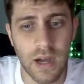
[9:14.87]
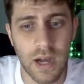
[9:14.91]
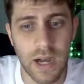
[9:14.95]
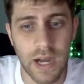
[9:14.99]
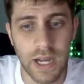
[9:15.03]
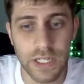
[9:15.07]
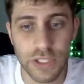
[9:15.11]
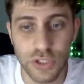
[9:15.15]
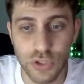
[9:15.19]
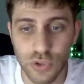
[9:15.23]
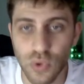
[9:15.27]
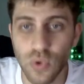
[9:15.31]

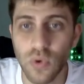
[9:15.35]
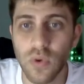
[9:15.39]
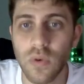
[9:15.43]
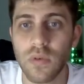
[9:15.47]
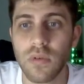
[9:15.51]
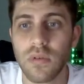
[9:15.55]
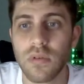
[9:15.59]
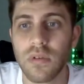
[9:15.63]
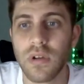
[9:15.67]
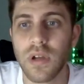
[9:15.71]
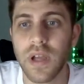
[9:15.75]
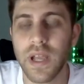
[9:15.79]
I
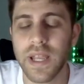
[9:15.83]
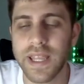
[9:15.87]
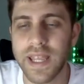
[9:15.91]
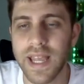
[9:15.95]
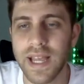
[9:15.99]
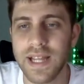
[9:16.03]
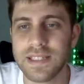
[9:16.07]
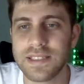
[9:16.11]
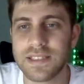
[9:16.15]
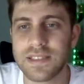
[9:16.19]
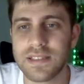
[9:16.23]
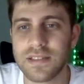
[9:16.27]
drew
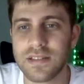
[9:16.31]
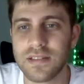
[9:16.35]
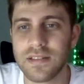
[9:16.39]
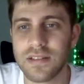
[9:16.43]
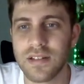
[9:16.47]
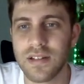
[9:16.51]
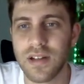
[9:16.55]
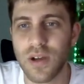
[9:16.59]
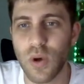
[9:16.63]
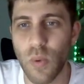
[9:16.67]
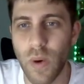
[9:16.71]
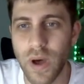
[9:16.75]
against
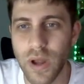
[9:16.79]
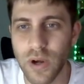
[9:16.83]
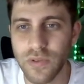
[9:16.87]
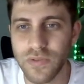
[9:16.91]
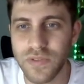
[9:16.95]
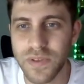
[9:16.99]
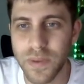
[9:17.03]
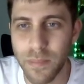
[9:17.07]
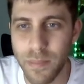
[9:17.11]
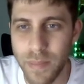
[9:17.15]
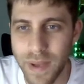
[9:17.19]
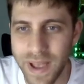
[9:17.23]
one
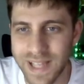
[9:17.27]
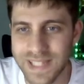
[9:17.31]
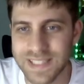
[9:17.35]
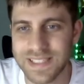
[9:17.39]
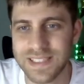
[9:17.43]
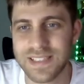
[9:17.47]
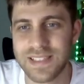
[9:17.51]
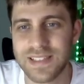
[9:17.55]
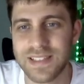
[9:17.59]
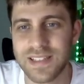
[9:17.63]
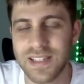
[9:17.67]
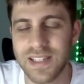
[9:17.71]
of the
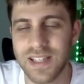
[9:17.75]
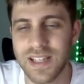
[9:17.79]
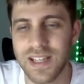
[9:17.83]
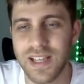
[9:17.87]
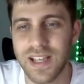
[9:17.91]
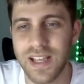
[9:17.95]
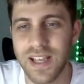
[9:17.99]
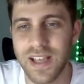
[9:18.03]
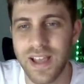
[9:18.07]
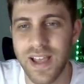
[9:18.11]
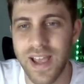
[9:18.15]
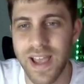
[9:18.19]
best
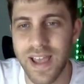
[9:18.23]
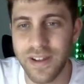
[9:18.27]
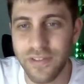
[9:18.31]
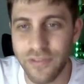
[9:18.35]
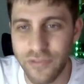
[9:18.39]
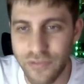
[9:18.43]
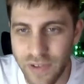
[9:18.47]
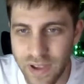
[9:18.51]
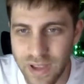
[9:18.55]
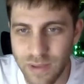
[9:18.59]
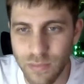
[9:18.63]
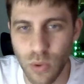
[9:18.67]
and
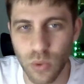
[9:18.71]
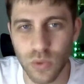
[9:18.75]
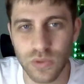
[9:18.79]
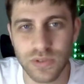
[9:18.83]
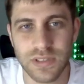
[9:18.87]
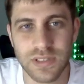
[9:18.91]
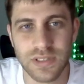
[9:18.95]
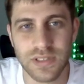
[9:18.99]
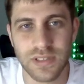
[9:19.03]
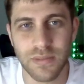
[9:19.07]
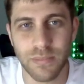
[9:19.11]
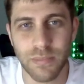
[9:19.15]

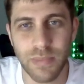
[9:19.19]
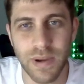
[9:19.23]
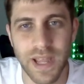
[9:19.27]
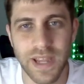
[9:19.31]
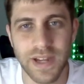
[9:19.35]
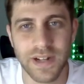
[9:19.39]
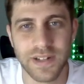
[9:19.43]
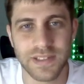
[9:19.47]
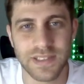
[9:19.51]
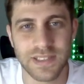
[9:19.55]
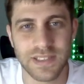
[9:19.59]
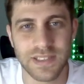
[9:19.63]
famous
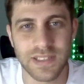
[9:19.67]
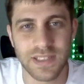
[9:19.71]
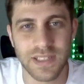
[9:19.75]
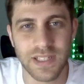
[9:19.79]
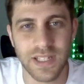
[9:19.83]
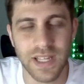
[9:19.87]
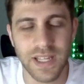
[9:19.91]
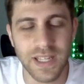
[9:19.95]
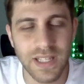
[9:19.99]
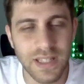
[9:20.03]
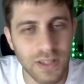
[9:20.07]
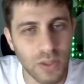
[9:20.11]
players
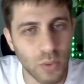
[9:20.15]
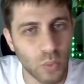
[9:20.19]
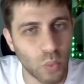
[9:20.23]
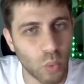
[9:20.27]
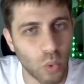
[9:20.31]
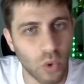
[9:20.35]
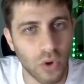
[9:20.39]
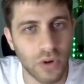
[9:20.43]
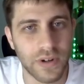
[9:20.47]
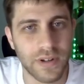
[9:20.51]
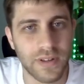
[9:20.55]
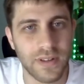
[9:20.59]
in the
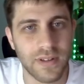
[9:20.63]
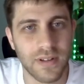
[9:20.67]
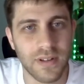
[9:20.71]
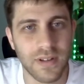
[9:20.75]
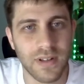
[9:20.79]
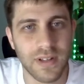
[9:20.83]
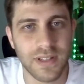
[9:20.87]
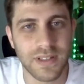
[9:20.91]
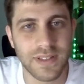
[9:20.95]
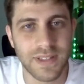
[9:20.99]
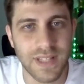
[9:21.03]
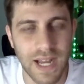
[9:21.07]
world,
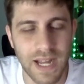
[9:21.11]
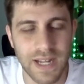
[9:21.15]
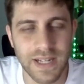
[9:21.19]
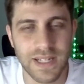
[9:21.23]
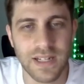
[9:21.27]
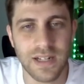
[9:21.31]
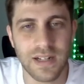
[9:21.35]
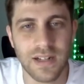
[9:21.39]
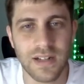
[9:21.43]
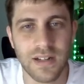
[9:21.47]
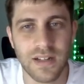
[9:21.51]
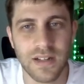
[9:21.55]

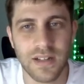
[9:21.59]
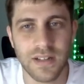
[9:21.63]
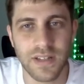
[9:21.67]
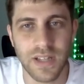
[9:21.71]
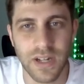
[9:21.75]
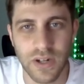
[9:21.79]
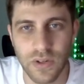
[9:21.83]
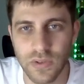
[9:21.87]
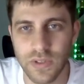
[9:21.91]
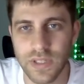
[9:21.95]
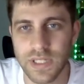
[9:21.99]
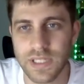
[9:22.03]
Daniel
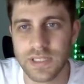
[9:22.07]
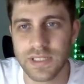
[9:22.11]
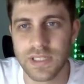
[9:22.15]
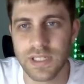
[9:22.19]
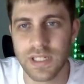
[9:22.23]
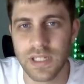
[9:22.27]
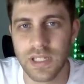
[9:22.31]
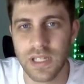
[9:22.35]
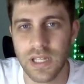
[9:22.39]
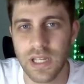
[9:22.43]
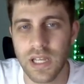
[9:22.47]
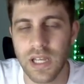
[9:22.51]

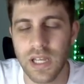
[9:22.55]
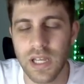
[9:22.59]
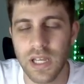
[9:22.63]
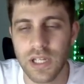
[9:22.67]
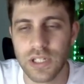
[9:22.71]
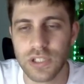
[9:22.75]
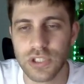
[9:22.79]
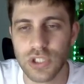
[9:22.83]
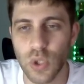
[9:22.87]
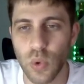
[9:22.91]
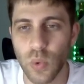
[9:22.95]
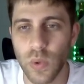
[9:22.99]
Naroditsky.
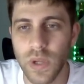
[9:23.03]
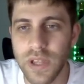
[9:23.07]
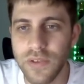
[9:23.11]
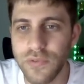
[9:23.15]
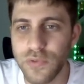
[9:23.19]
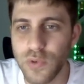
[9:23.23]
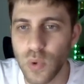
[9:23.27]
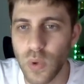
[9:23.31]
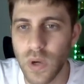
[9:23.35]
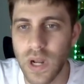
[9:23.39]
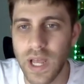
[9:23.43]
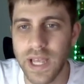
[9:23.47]
So
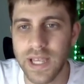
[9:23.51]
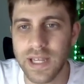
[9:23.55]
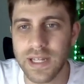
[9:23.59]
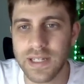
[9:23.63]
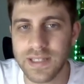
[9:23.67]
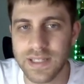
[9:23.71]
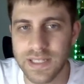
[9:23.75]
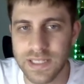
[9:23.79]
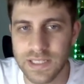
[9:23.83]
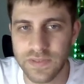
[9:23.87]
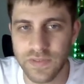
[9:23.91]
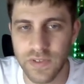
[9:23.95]
if you
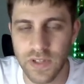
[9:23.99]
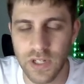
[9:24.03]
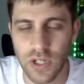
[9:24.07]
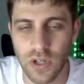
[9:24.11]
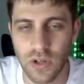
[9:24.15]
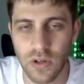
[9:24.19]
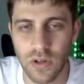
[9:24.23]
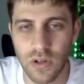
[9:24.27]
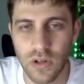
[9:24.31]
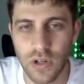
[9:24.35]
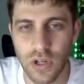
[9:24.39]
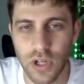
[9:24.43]
like this
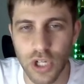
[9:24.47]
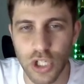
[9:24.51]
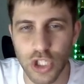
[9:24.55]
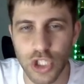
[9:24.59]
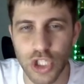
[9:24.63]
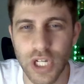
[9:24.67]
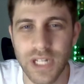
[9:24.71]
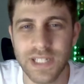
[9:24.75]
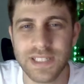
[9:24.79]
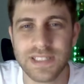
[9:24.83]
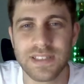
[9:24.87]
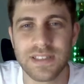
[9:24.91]
video,
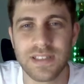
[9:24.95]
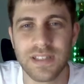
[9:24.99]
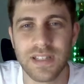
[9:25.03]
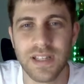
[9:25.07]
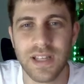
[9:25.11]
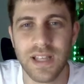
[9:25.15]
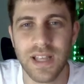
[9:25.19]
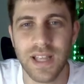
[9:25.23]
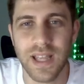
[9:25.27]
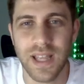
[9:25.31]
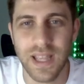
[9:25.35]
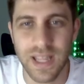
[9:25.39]
just
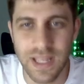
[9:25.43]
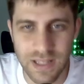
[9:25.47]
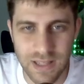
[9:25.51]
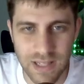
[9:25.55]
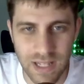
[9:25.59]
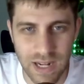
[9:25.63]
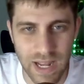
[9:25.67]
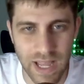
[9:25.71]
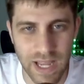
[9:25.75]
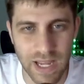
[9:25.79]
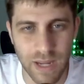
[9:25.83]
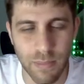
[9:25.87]
hit
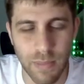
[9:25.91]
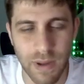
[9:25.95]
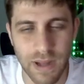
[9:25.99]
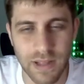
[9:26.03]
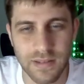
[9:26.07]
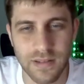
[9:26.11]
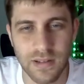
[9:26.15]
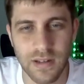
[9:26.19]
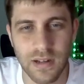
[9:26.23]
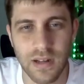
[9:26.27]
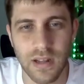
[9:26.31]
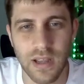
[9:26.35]
the like
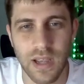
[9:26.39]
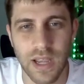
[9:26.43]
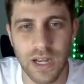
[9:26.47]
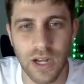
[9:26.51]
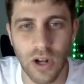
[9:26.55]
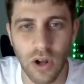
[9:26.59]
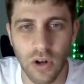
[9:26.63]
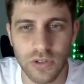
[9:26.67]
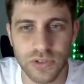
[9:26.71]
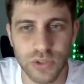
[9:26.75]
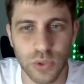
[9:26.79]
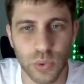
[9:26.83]
button and
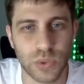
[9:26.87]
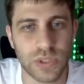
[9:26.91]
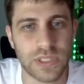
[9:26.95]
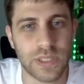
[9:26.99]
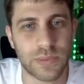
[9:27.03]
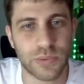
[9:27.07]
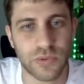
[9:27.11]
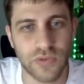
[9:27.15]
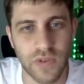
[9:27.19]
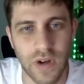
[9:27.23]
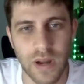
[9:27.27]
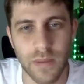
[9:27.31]
also
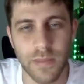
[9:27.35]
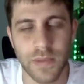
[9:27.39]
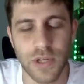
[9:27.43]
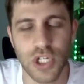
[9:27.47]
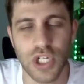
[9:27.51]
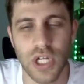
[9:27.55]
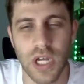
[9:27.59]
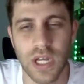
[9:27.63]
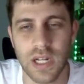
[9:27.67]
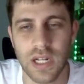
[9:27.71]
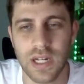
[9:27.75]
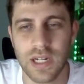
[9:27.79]
subscribe my
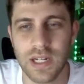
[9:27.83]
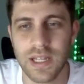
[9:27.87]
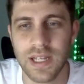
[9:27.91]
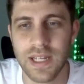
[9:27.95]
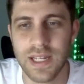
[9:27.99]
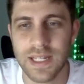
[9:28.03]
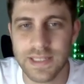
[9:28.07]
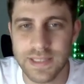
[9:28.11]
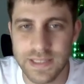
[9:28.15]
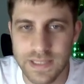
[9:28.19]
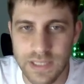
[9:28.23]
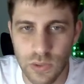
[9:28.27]
channel.
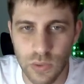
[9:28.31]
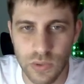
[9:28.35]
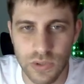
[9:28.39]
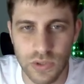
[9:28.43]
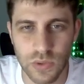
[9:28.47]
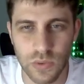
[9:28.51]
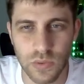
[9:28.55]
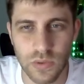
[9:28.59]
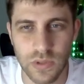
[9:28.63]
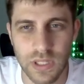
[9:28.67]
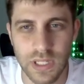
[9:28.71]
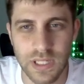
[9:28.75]
See you
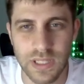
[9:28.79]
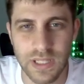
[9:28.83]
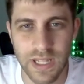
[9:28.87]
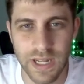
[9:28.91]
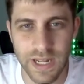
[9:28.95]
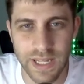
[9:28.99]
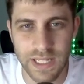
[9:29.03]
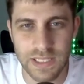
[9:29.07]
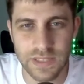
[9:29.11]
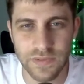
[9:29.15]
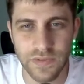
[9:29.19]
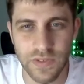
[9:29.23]
soon in the
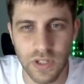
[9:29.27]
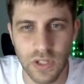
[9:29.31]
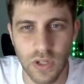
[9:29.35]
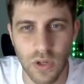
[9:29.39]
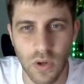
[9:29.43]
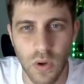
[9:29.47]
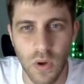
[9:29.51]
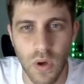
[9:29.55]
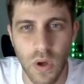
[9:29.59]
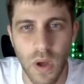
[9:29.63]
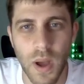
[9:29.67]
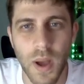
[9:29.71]
next
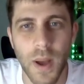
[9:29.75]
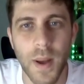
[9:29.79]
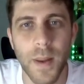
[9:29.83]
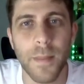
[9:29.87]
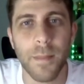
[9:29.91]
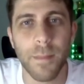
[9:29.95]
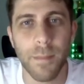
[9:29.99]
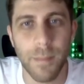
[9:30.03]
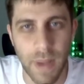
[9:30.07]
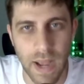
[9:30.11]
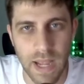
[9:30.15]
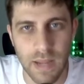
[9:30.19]
video.
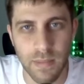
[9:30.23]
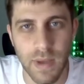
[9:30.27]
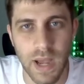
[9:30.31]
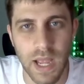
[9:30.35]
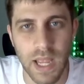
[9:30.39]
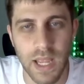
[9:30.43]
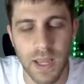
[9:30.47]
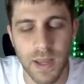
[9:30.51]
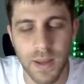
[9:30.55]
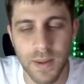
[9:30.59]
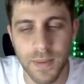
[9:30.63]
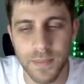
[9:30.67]
Bye
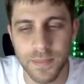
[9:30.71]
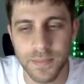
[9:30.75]
bye.